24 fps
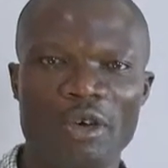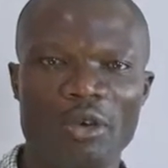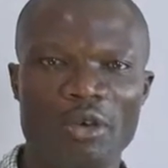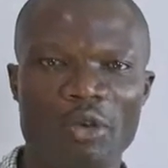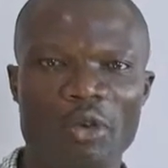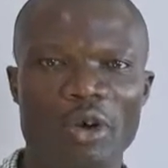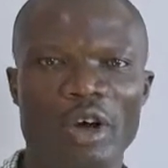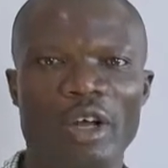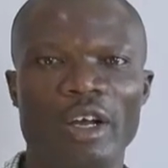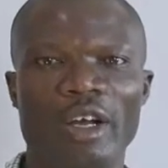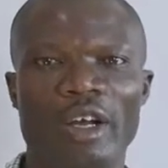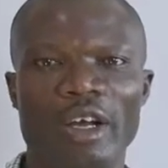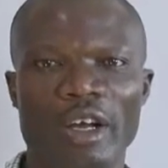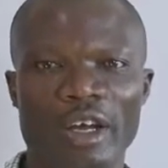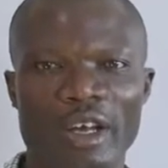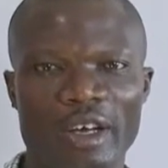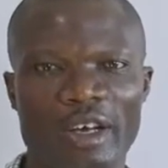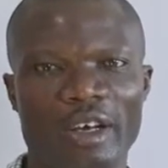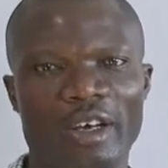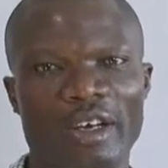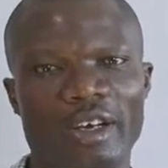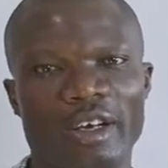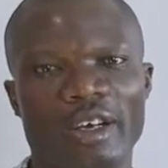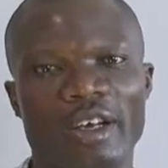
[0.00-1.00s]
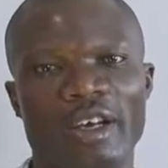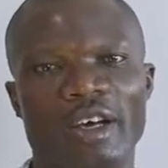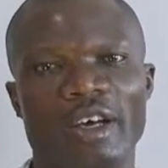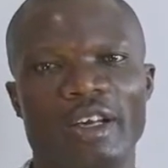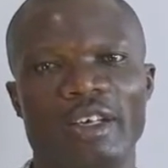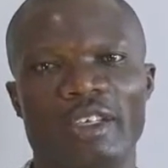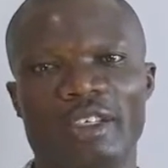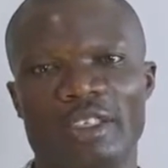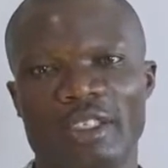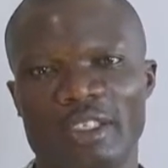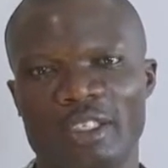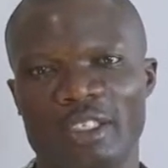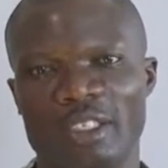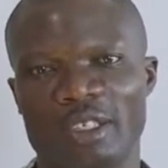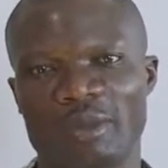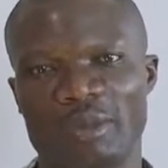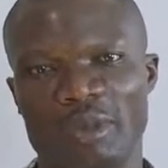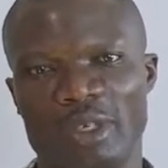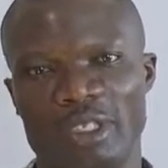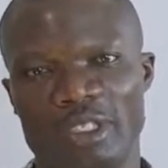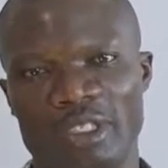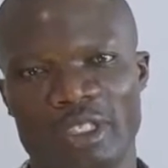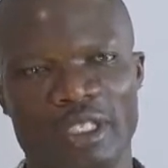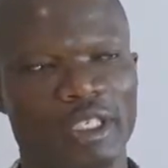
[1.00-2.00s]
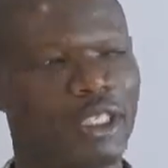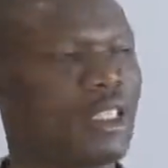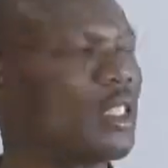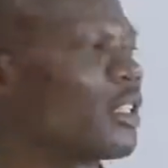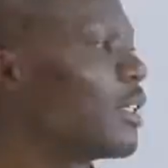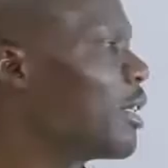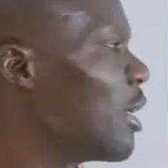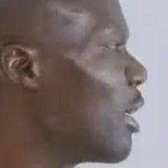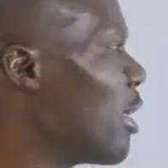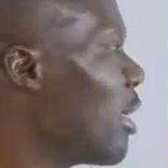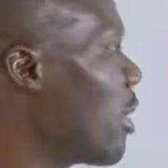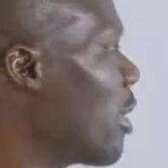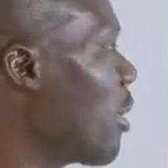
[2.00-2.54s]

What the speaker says: 160%.